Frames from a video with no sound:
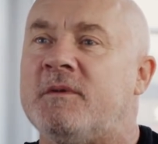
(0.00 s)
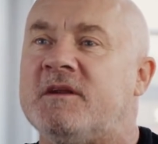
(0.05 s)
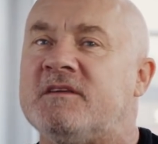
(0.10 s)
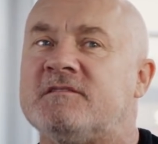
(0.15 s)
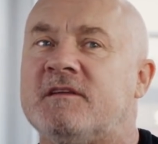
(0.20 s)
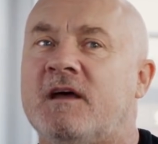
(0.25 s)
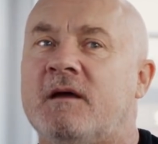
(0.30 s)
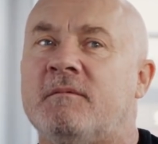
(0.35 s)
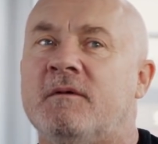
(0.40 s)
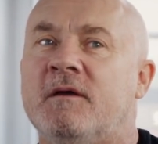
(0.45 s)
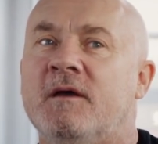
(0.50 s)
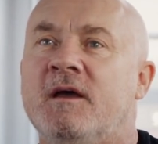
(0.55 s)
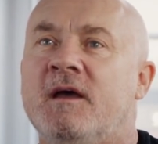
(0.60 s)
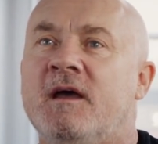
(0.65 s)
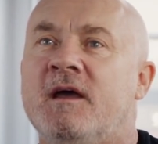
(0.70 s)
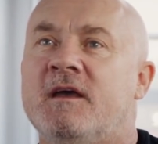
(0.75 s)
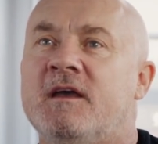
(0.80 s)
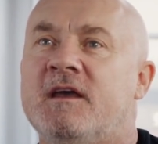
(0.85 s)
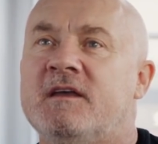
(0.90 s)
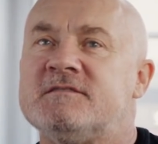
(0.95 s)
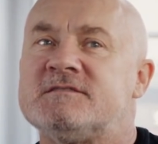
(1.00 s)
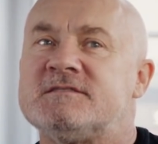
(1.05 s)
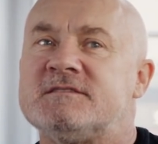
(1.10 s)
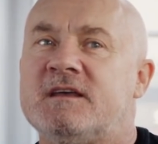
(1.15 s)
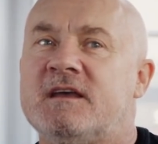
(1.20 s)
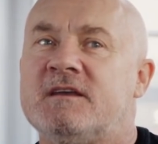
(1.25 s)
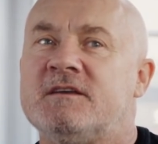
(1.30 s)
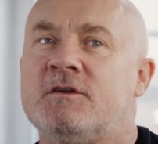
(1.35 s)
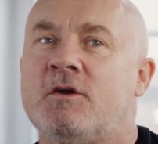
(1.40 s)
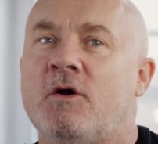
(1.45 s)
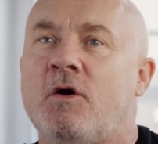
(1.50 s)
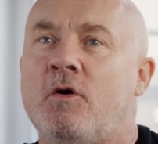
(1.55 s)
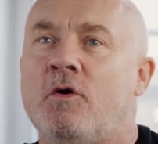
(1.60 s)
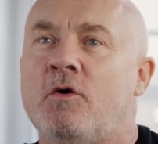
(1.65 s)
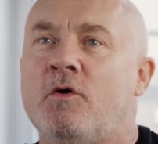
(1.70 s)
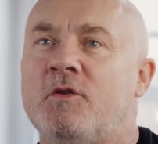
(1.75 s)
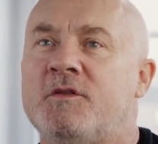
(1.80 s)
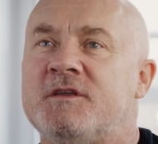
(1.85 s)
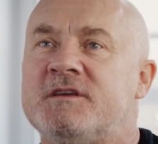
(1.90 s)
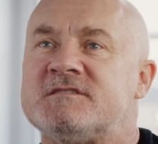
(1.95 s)
and it's like
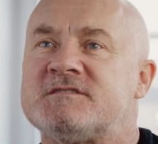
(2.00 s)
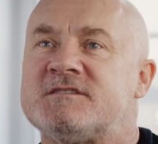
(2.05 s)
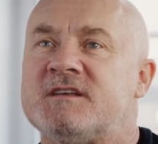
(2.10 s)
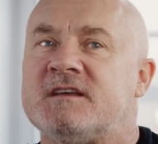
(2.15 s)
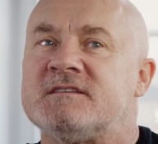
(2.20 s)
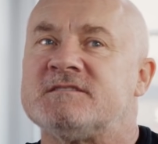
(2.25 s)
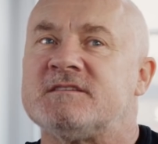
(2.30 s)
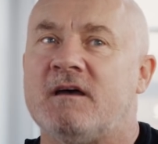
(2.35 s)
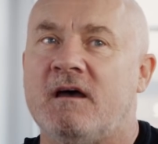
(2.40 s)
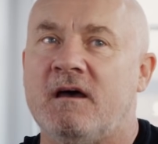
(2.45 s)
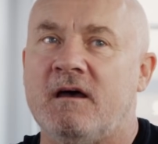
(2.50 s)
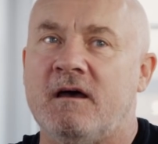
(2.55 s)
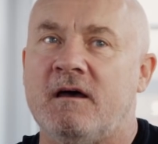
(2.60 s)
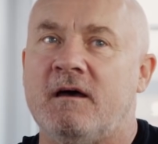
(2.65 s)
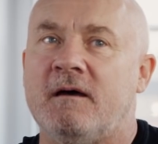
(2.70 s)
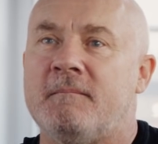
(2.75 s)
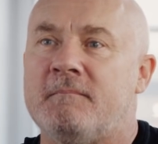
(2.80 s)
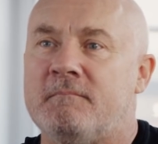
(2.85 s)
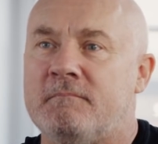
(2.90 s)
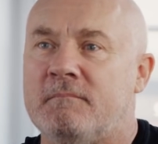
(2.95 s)
all these things, art,